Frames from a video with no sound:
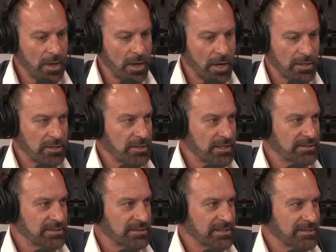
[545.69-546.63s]
And I think
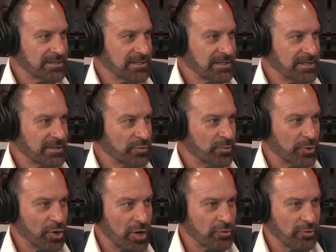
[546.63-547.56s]
that's a conundrum.
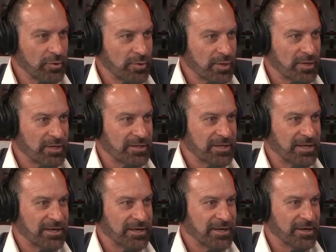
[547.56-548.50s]
But I agree with you that
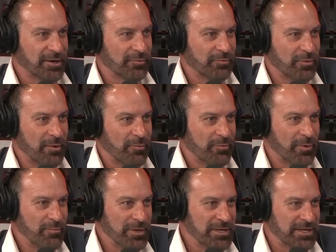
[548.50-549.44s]

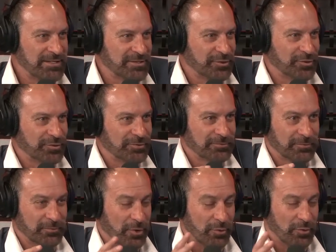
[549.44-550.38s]
women need to,
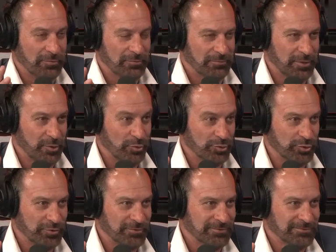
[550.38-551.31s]
well, we all do,